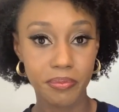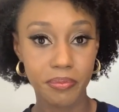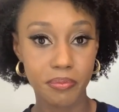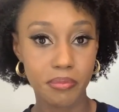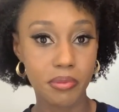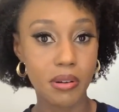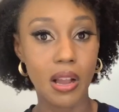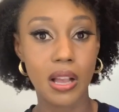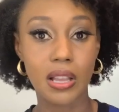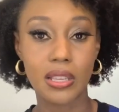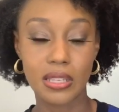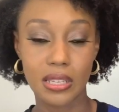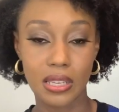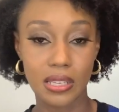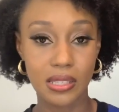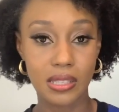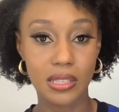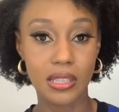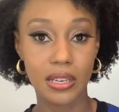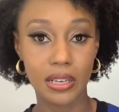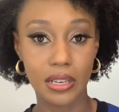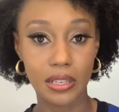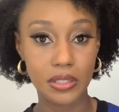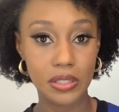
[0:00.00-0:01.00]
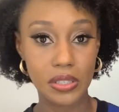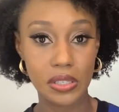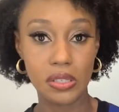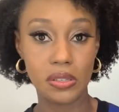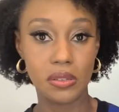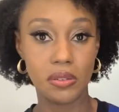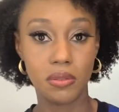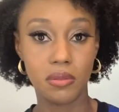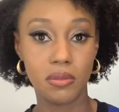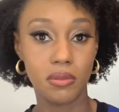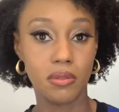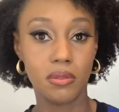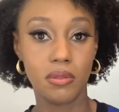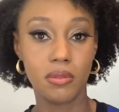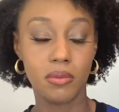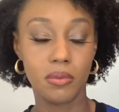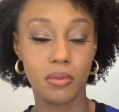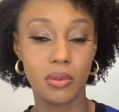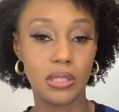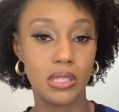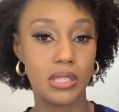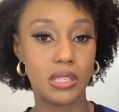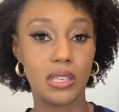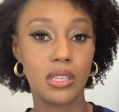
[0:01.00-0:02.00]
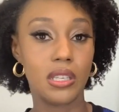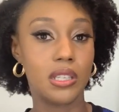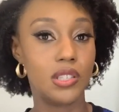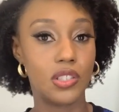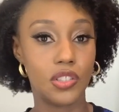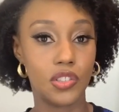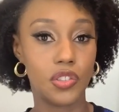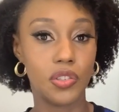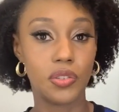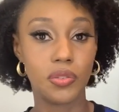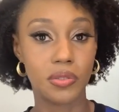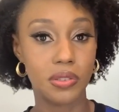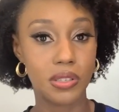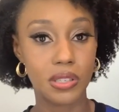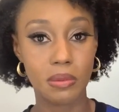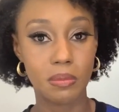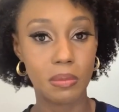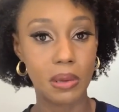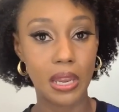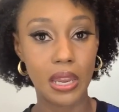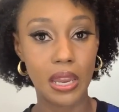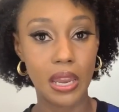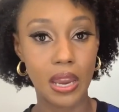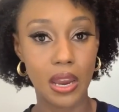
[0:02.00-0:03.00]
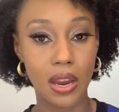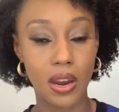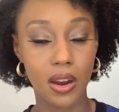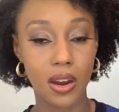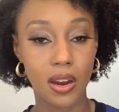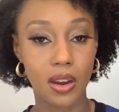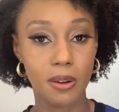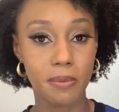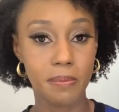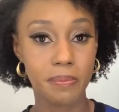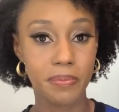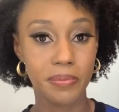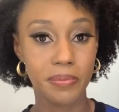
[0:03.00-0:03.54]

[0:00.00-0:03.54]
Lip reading: process that I do once the conditioner is in my hair.